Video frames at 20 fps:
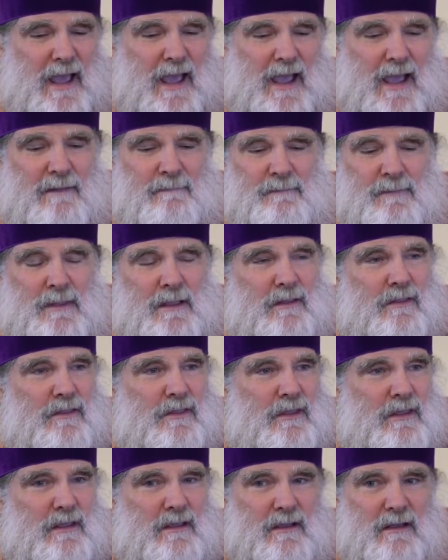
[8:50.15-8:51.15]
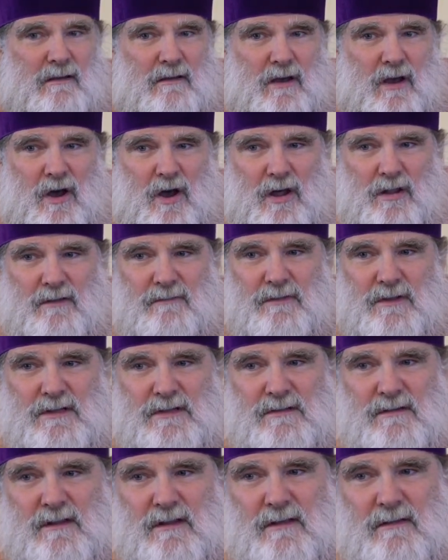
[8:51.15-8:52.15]
And the all of
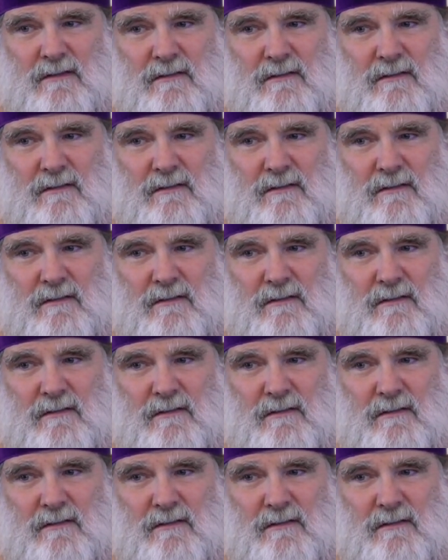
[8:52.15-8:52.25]
these